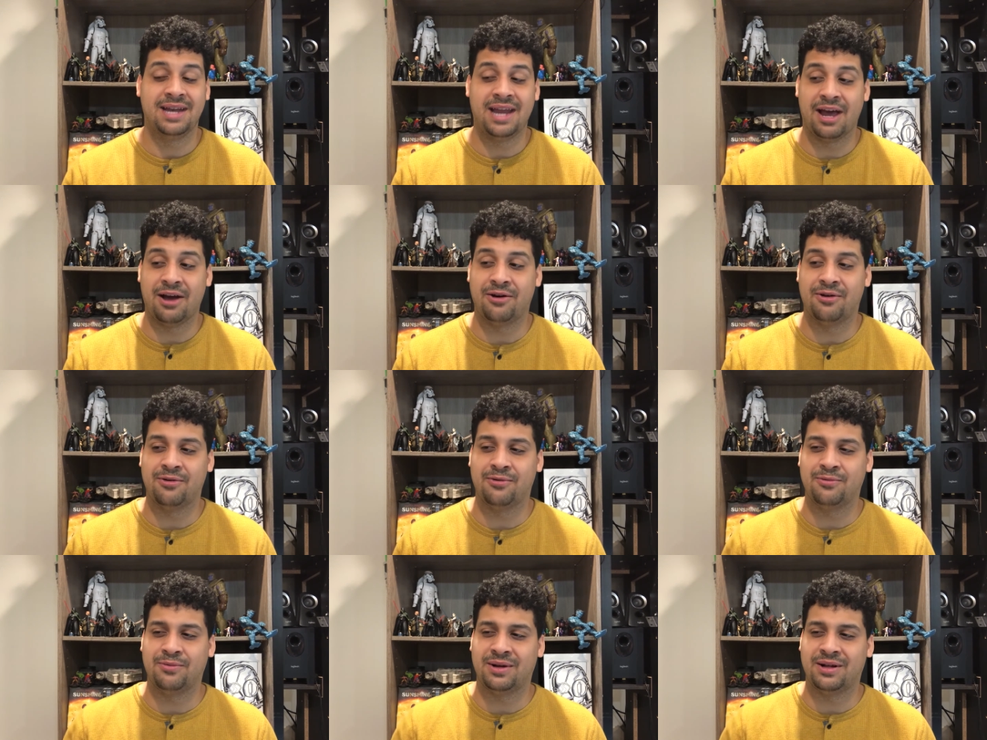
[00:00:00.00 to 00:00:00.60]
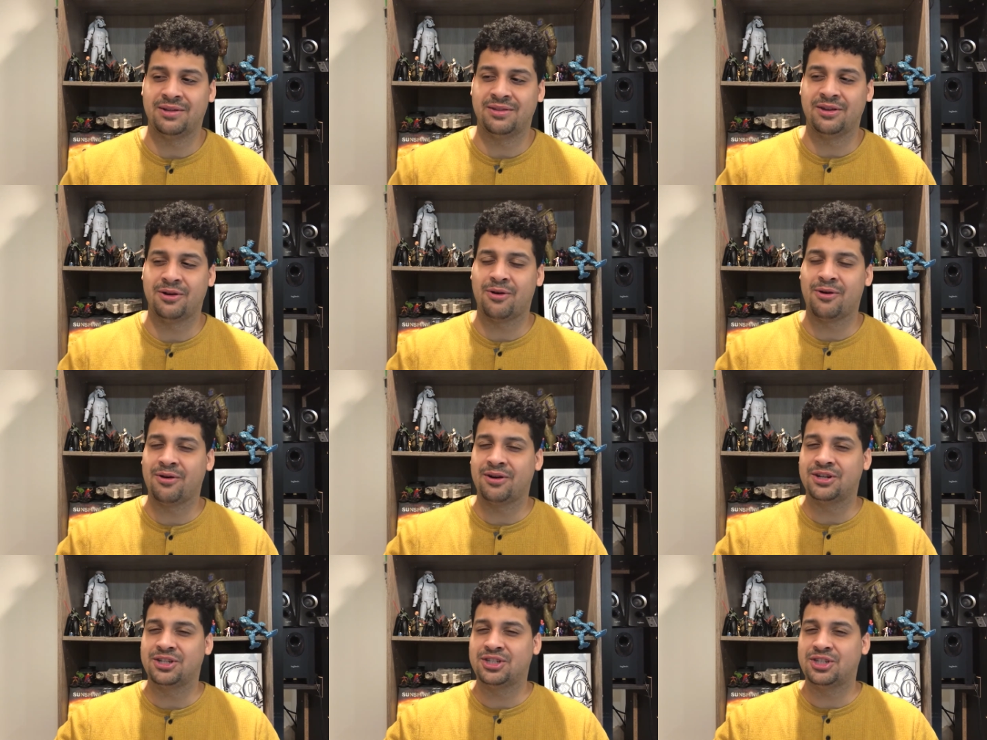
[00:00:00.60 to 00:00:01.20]
Now, while
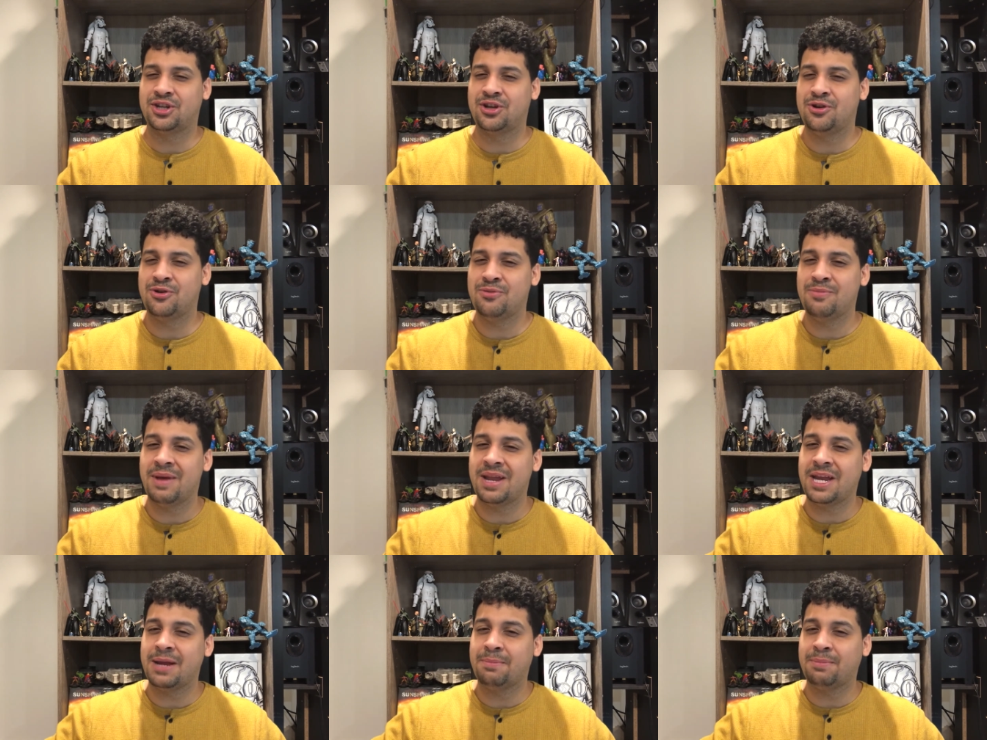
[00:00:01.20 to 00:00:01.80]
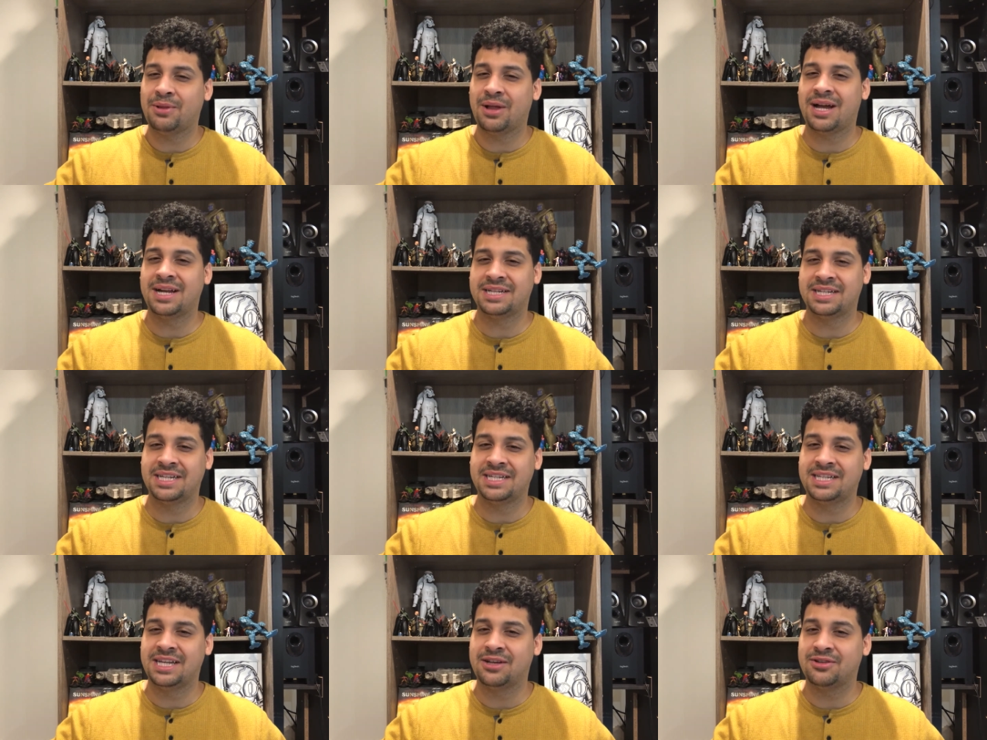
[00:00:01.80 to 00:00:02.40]
there aren't too many
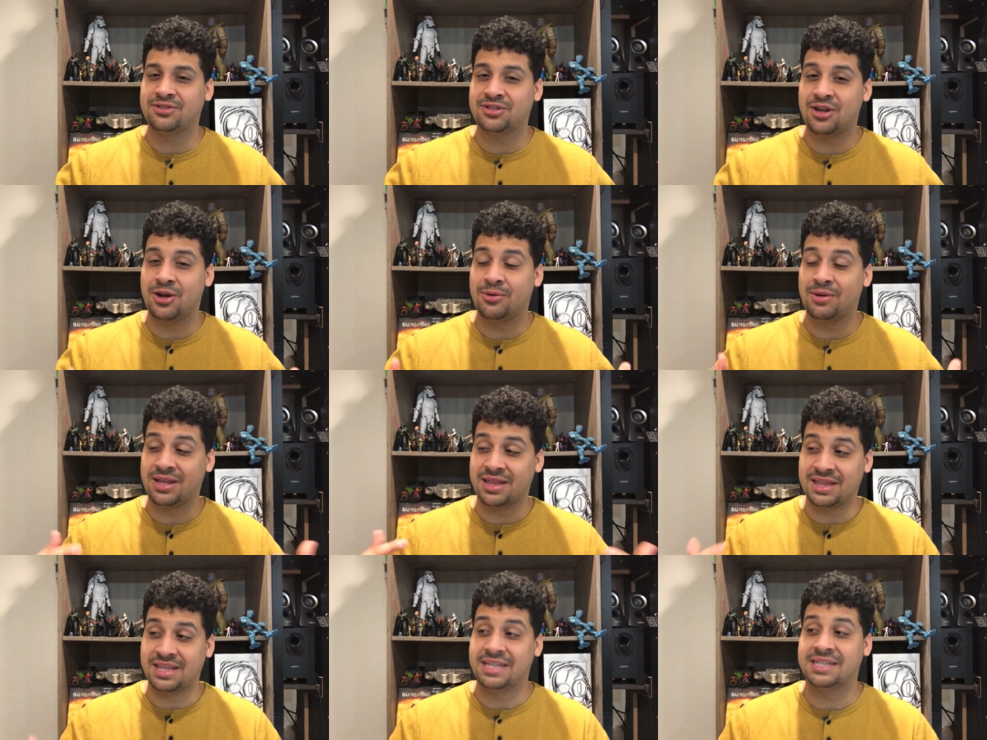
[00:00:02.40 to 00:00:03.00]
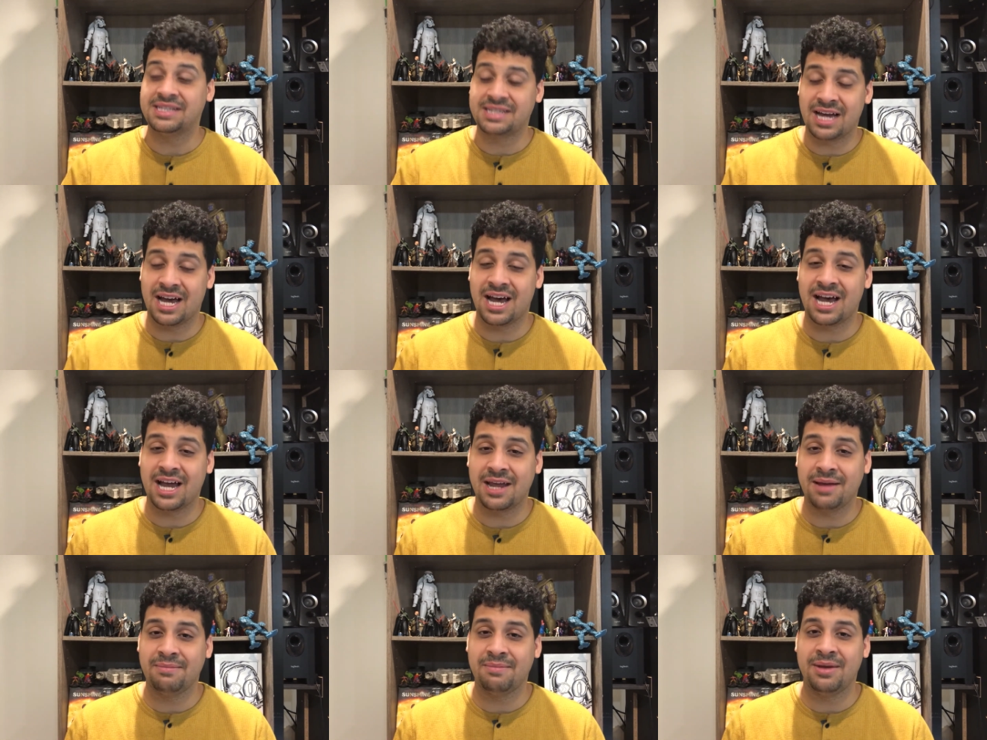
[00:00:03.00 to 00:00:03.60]
plot details known at this
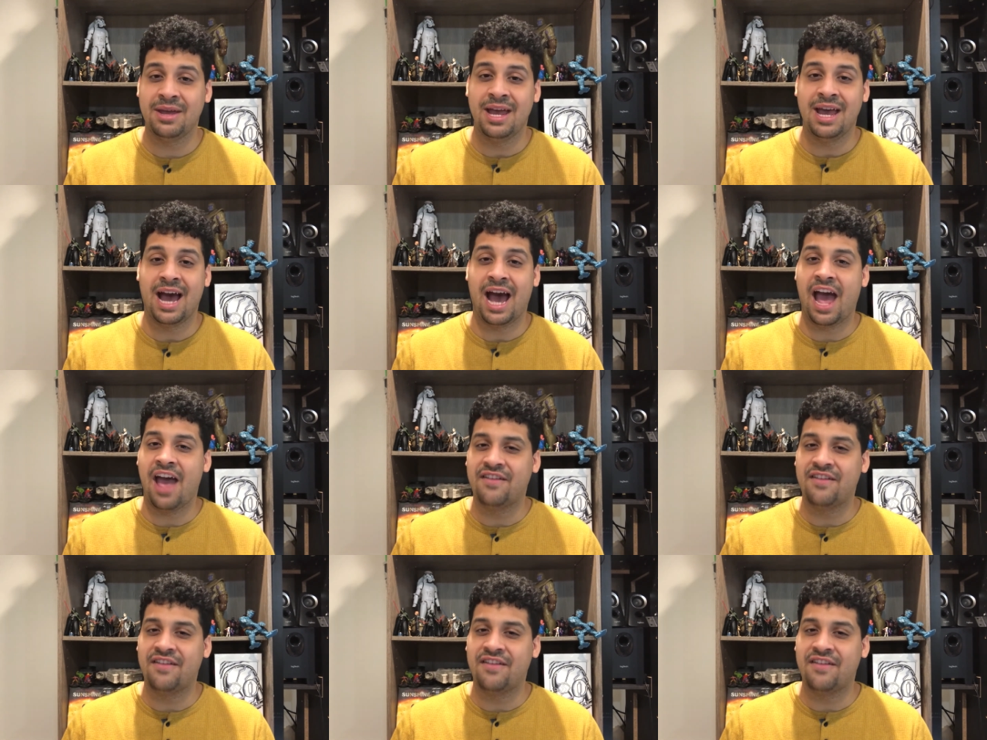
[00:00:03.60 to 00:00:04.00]
time,